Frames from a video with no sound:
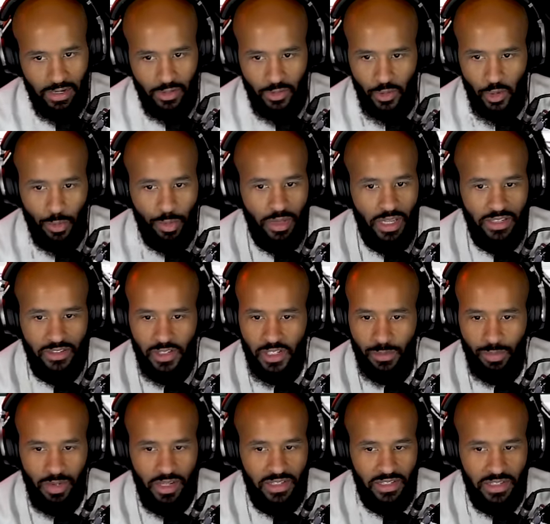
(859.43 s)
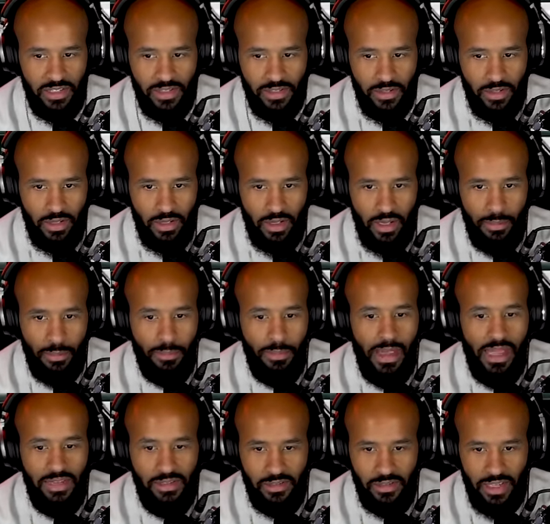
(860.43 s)
Superlek displays this
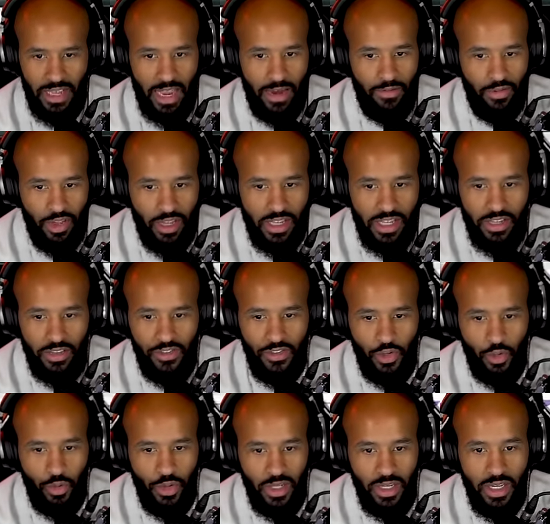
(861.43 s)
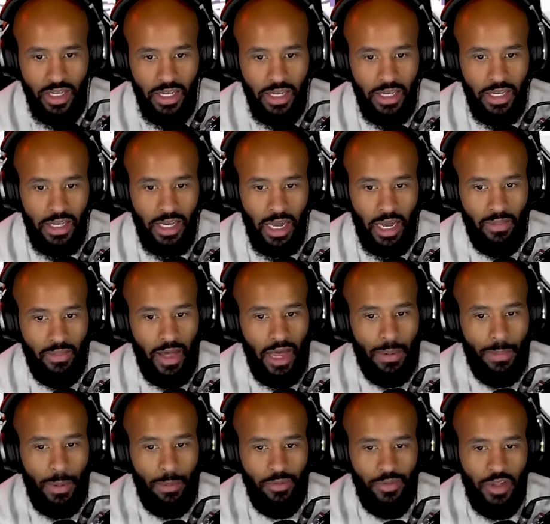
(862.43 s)
amazingly. Everything he's doing, a lot
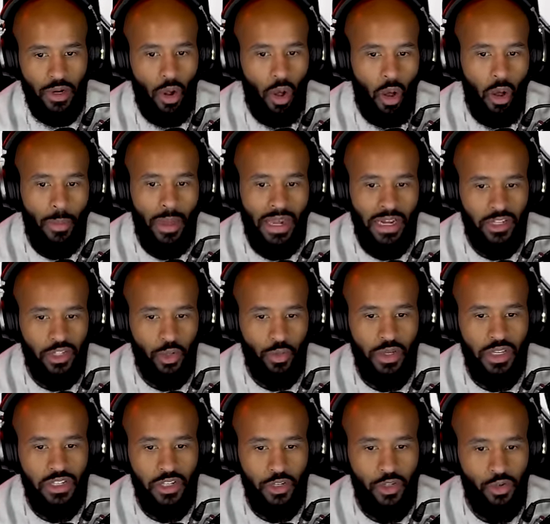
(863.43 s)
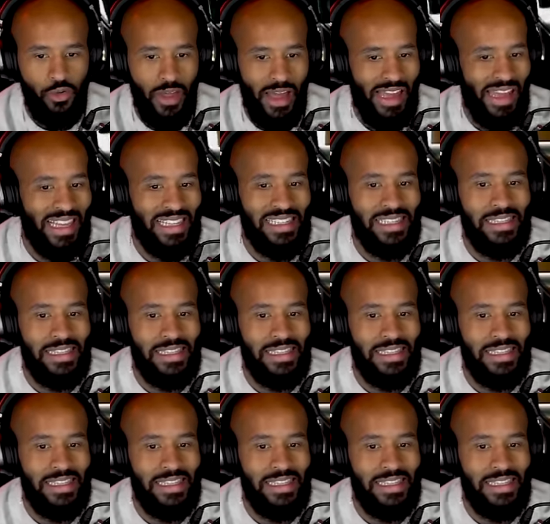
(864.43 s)
of people think, oh man, it's so easy to do that. It's